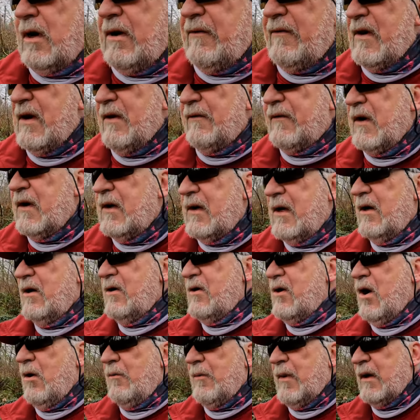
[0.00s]
or even if you
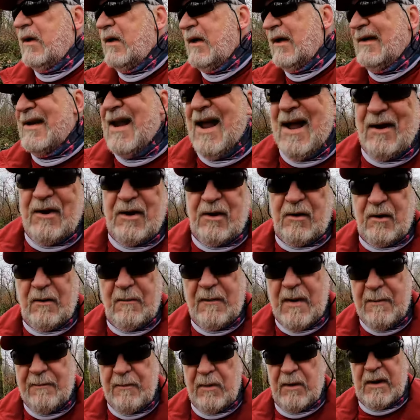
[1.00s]
did know, but you now you
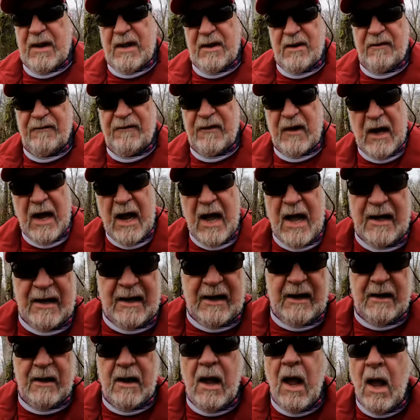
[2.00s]
remember that you
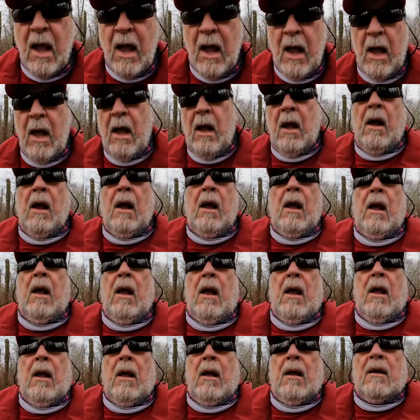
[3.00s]
forgot it,
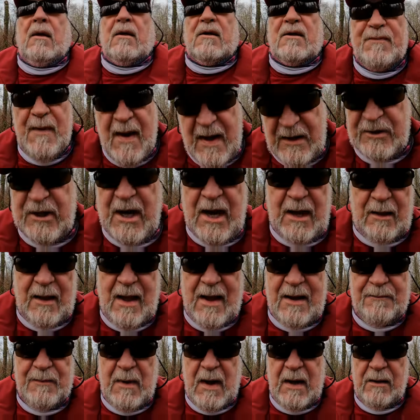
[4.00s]
smash that
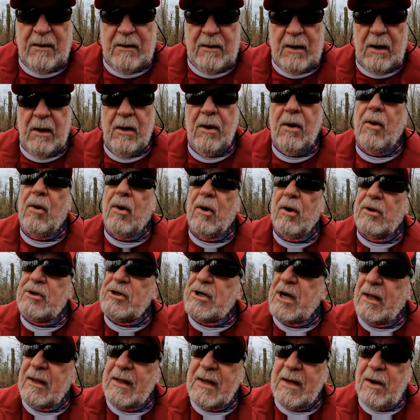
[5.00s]
like button or
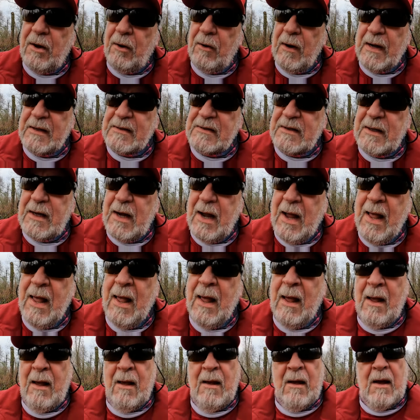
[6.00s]
gently caress it.
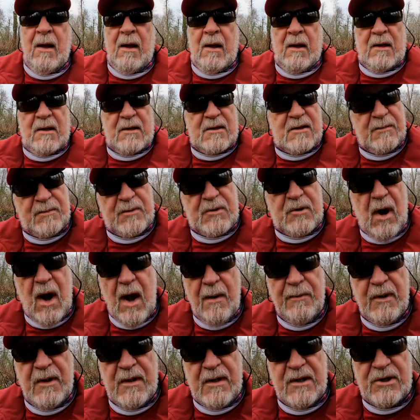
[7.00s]

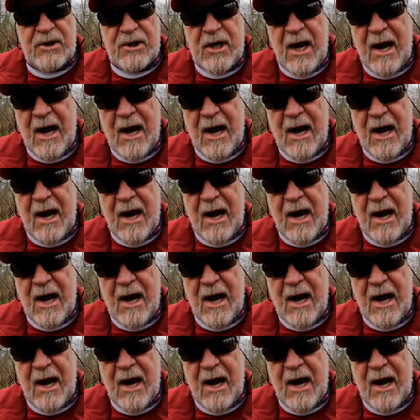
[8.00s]
Subscribe to this